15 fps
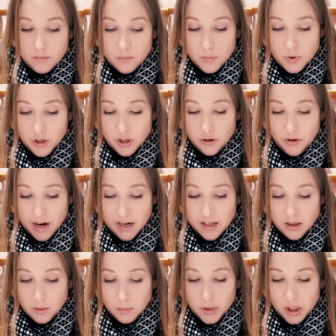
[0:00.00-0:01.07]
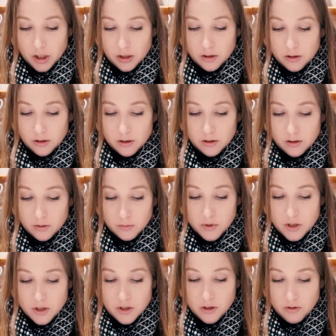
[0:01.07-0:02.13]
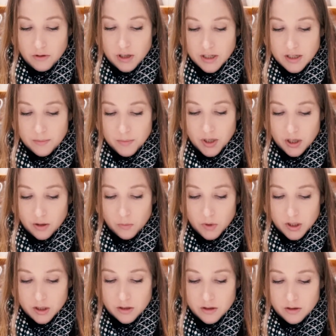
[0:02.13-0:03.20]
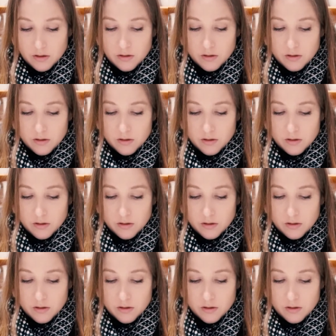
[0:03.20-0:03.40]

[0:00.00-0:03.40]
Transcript: put a crack in the bowl, which is not really something I want.